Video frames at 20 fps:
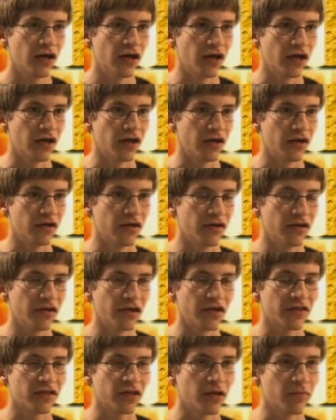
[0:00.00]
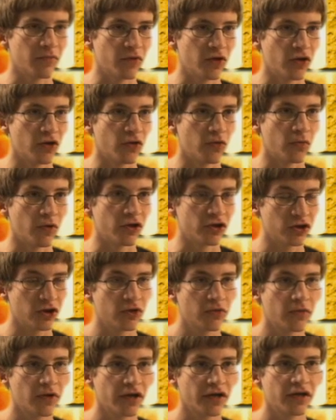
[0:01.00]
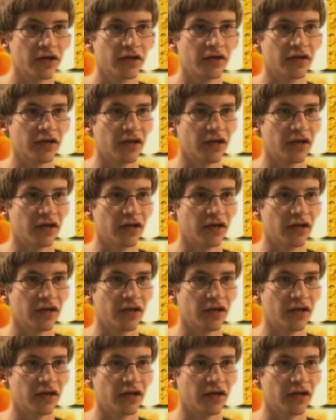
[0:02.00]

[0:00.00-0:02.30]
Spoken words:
and let them know what Joe wanted,